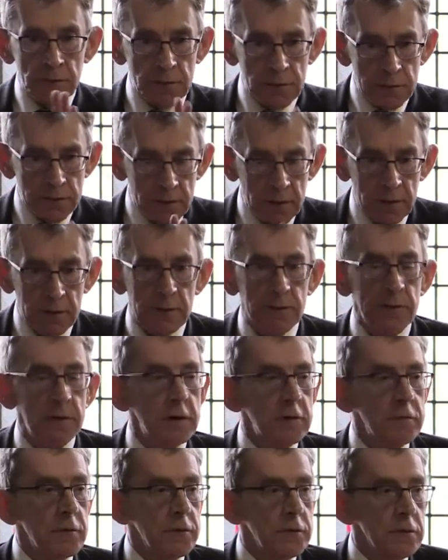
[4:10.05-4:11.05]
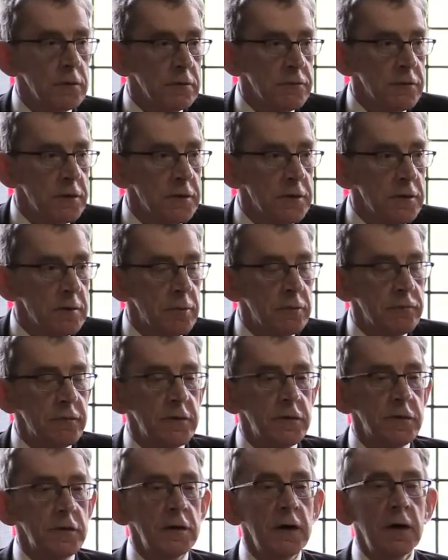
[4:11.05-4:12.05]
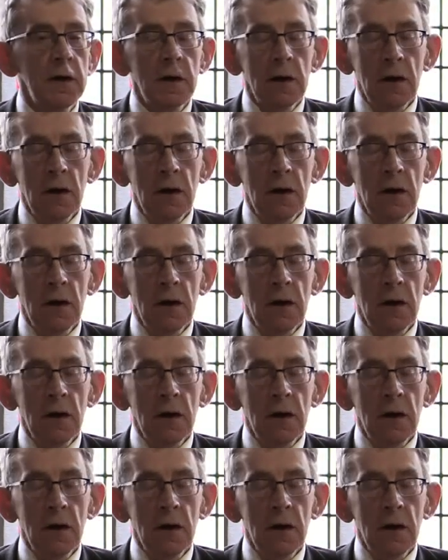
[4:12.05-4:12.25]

which is concerned with universal provision,